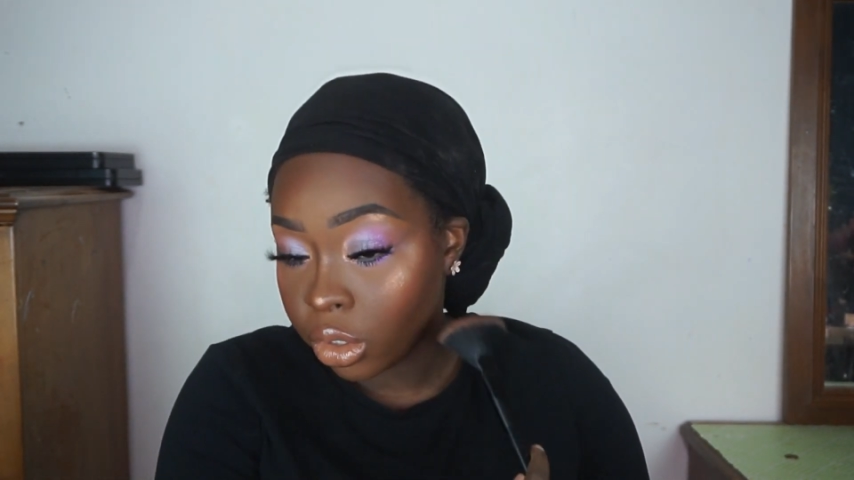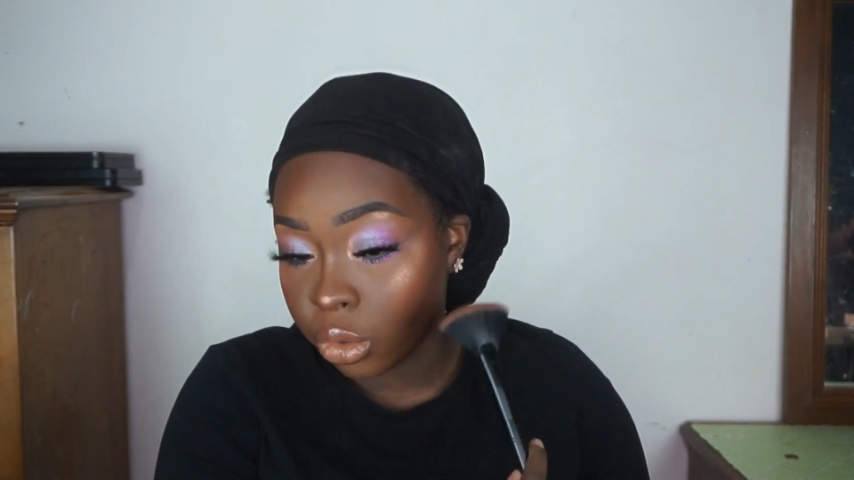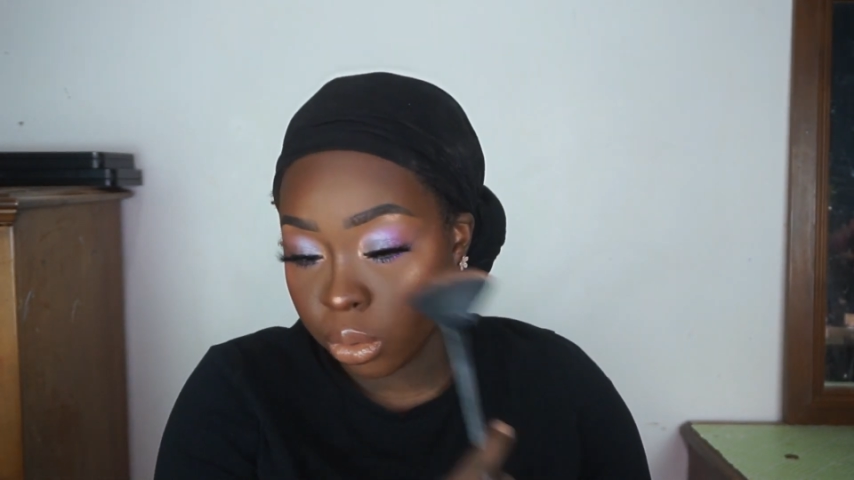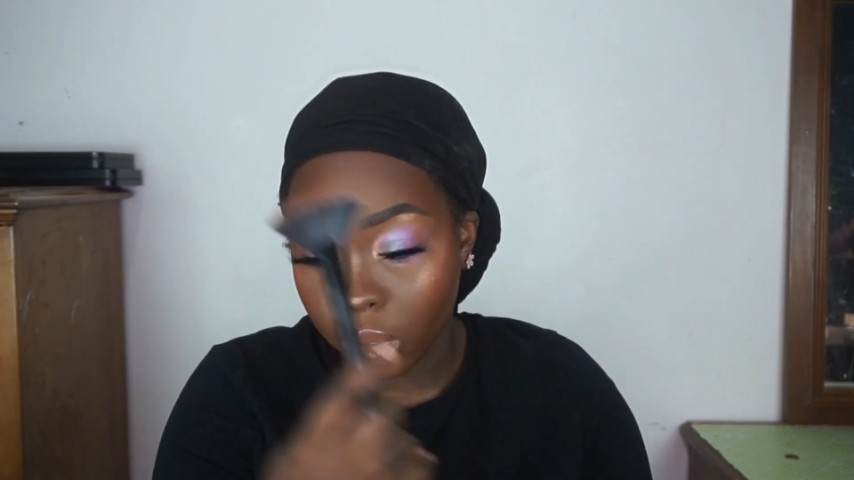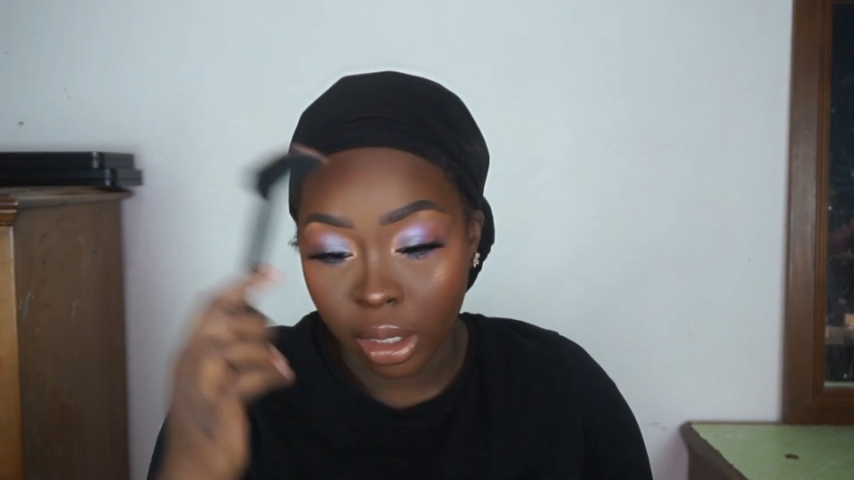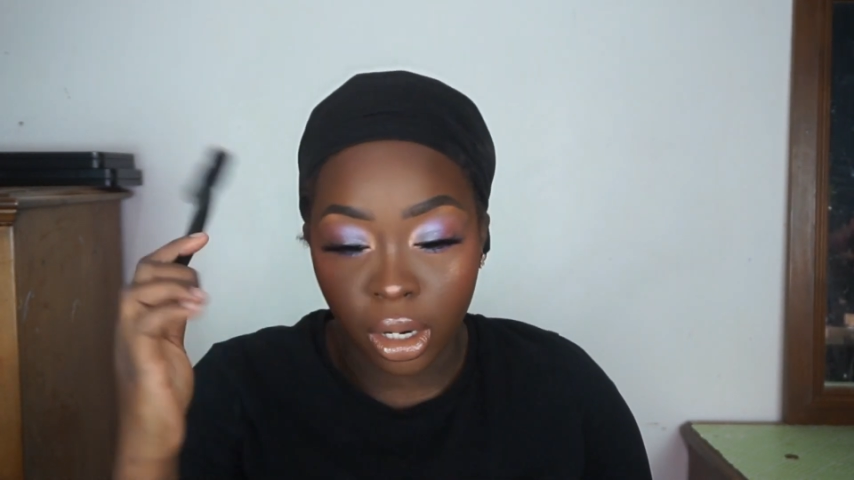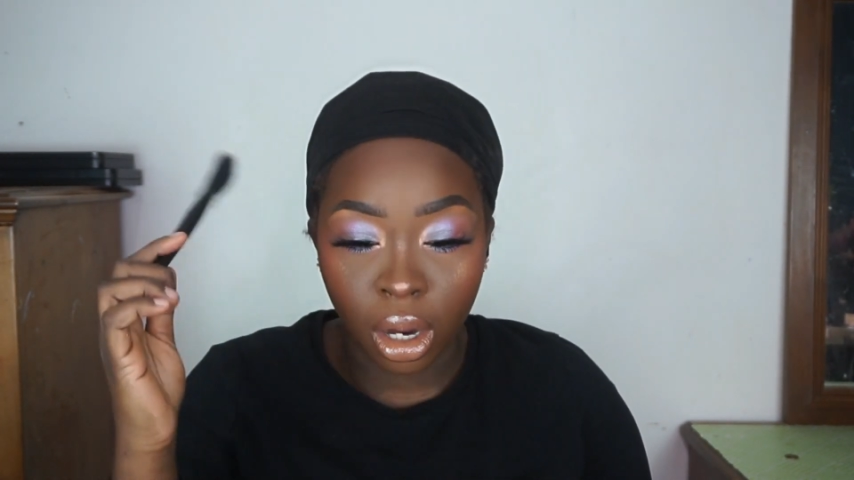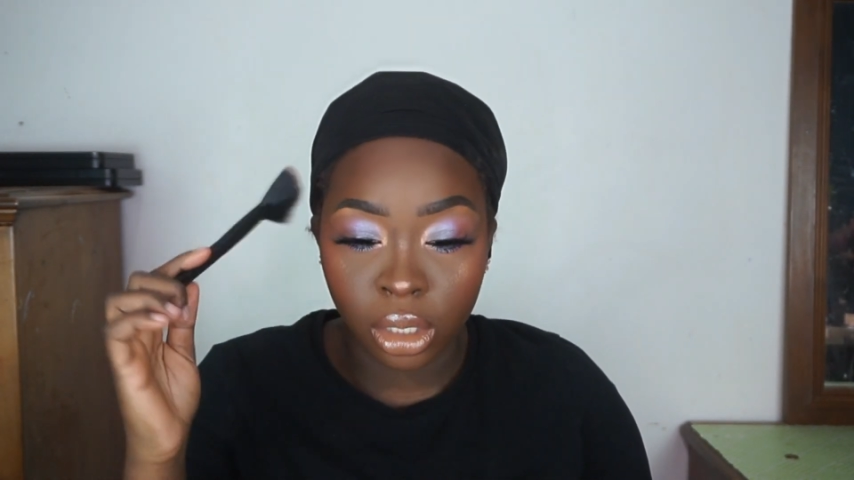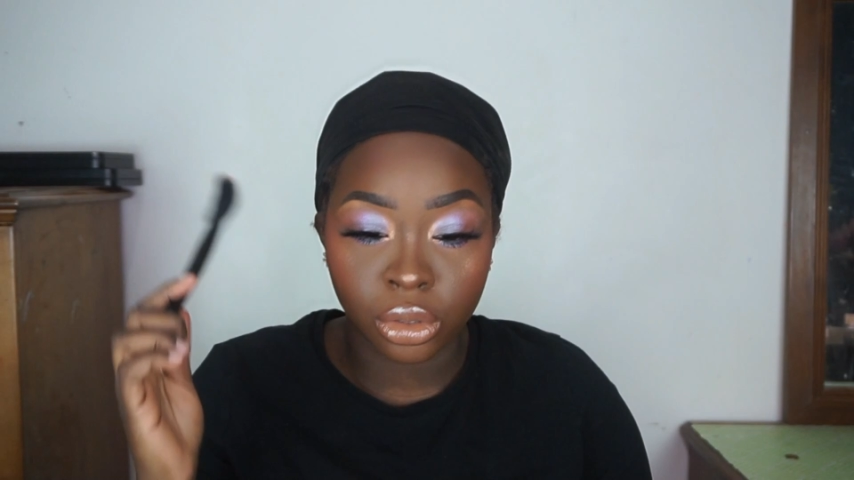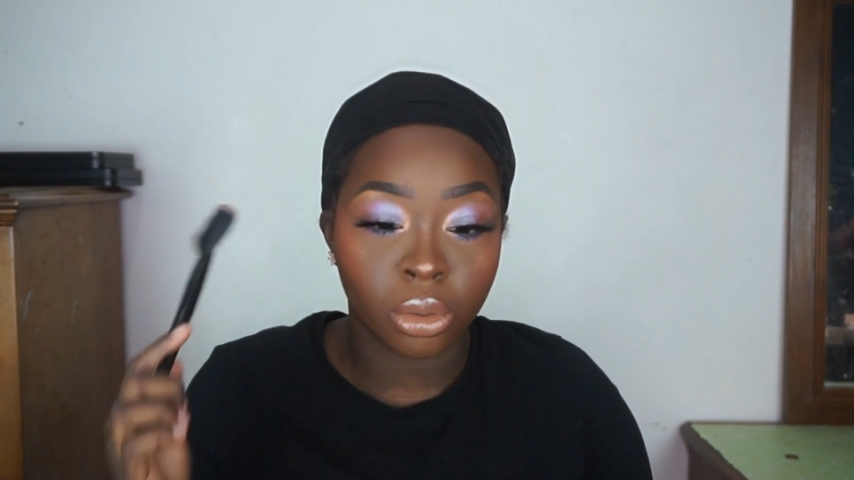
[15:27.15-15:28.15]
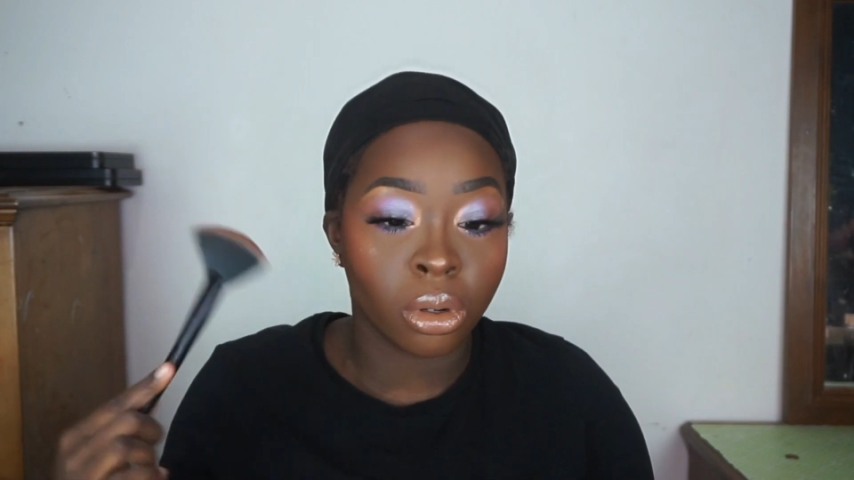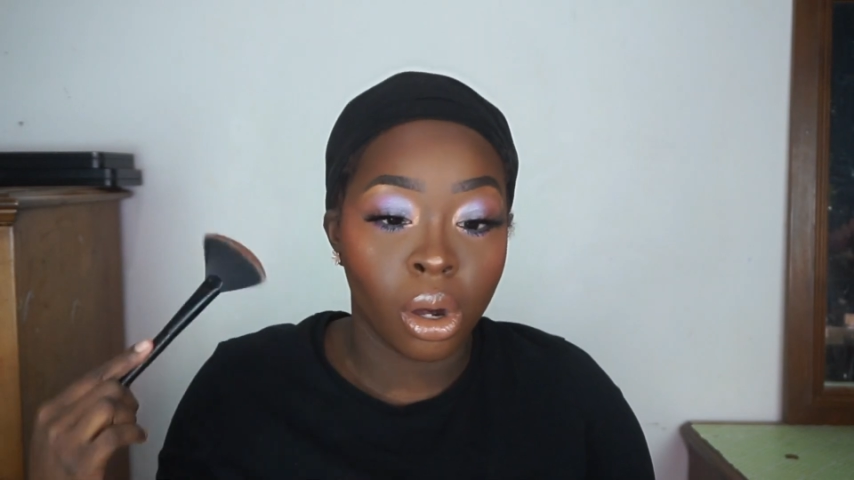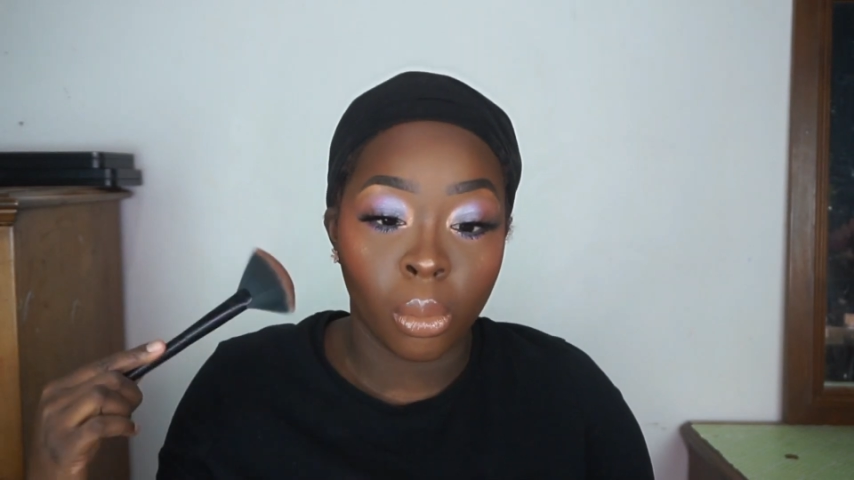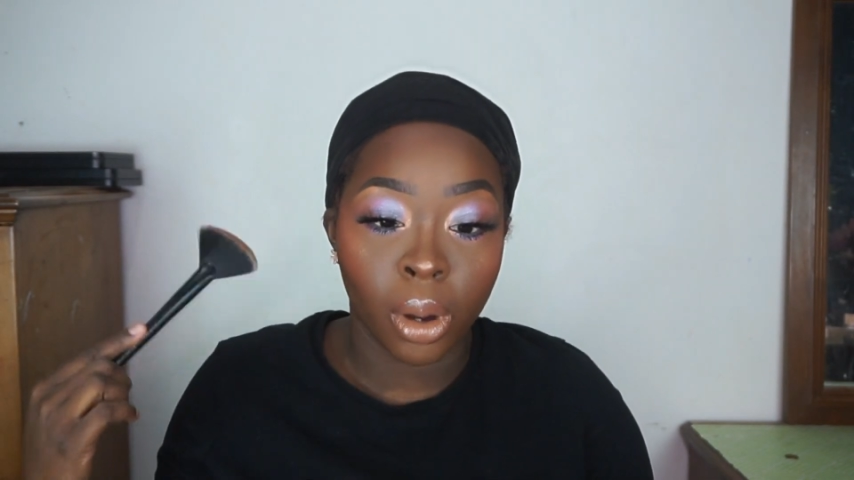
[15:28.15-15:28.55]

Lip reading: your contour